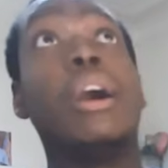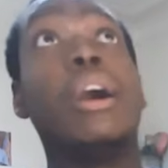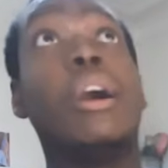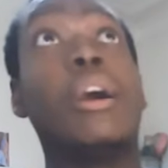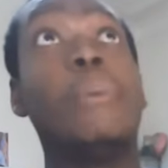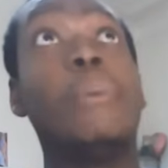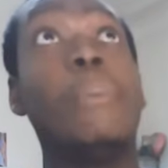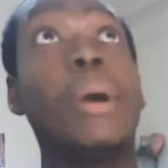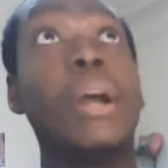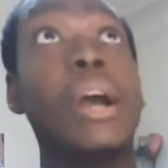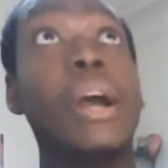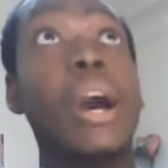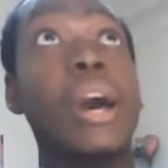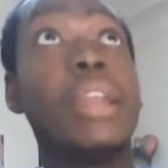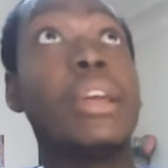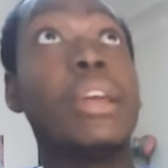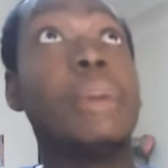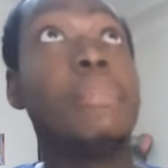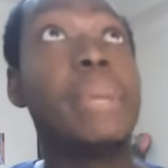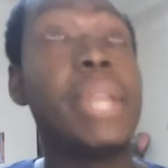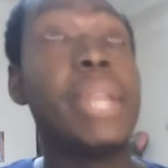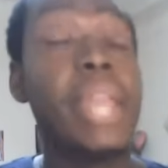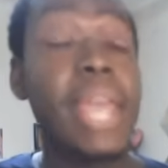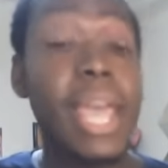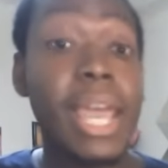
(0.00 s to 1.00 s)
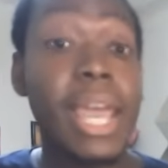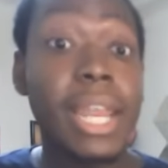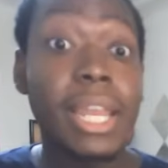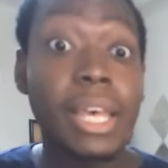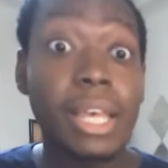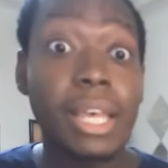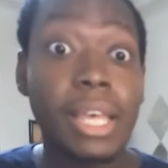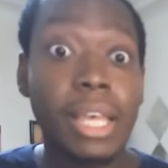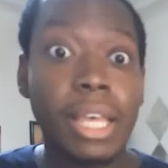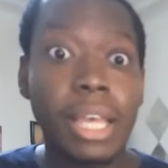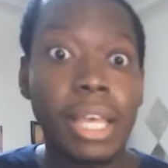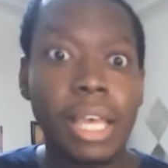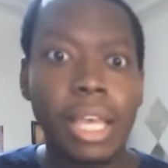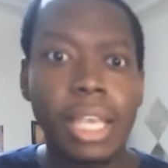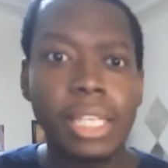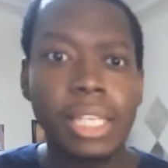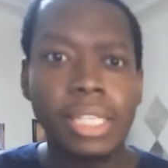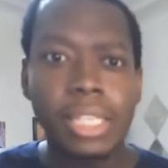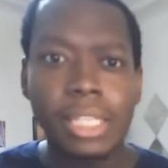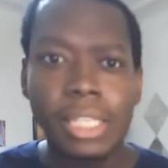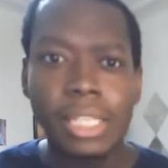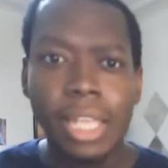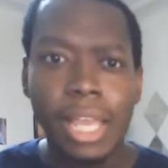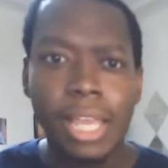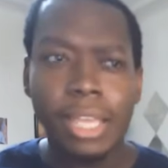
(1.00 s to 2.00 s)
oh my god, a banana. It's
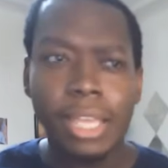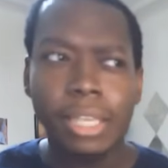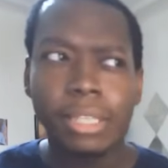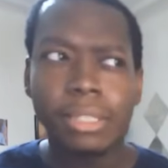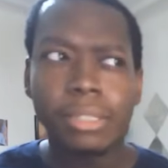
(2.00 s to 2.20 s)
just like,